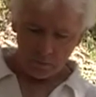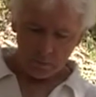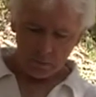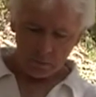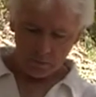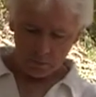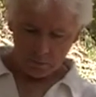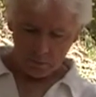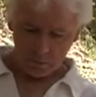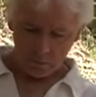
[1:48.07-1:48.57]

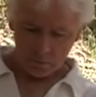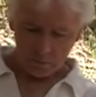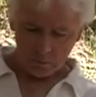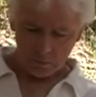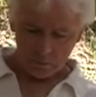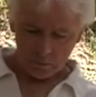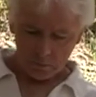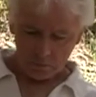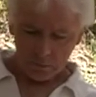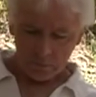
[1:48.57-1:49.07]

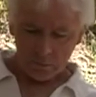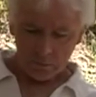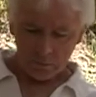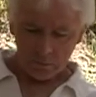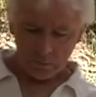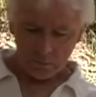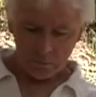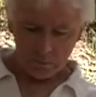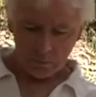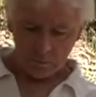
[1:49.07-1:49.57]

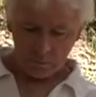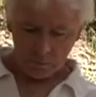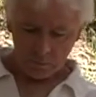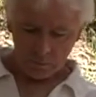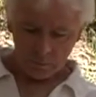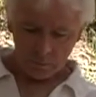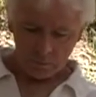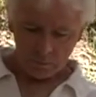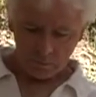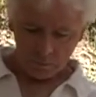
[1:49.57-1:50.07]

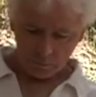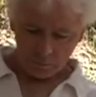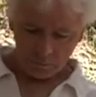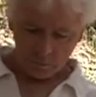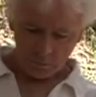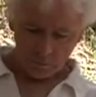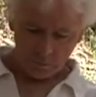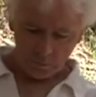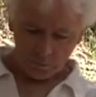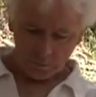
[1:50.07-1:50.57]

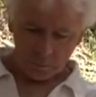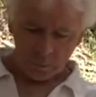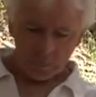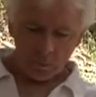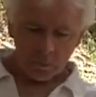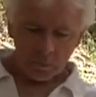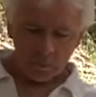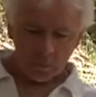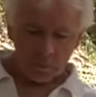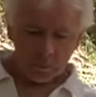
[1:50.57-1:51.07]

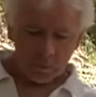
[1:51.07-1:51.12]
Nothing is said.